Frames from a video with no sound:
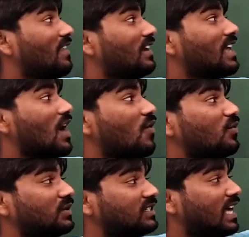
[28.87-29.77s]
the
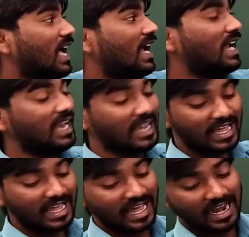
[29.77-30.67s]
town child
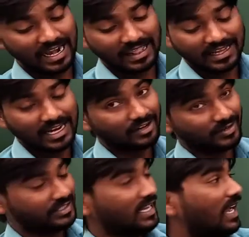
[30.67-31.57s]
and the
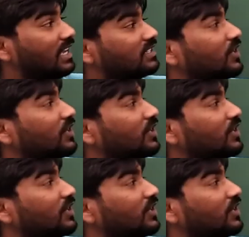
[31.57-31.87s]
country child.